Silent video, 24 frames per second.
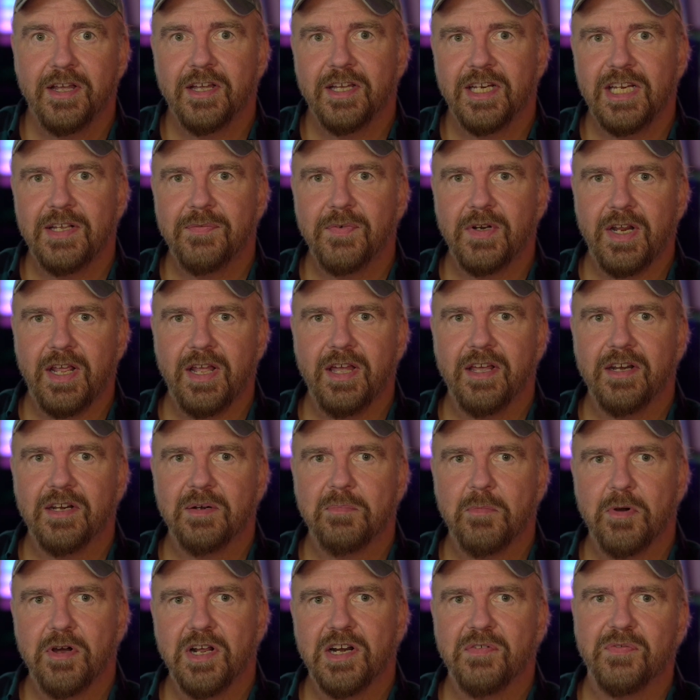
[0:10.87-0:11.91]
and even add and
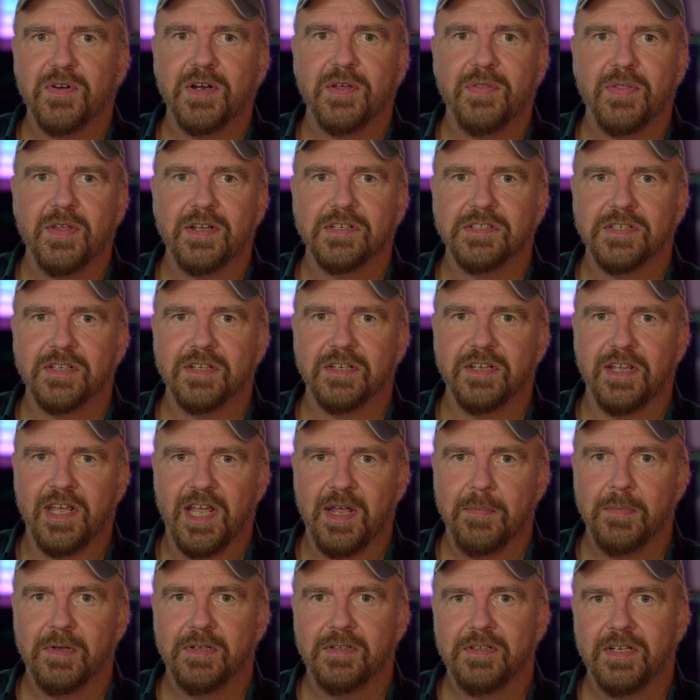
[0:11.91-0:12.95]
modify things in the
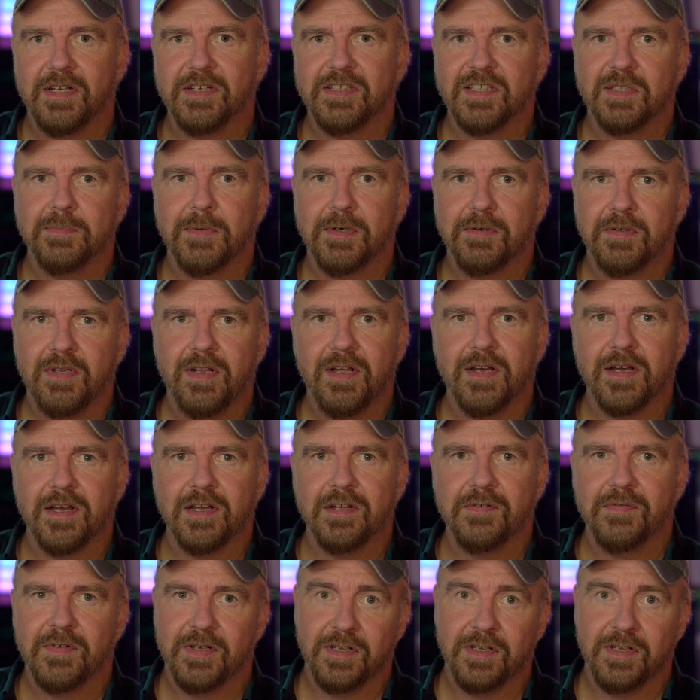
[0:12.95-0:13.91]
game and test them out live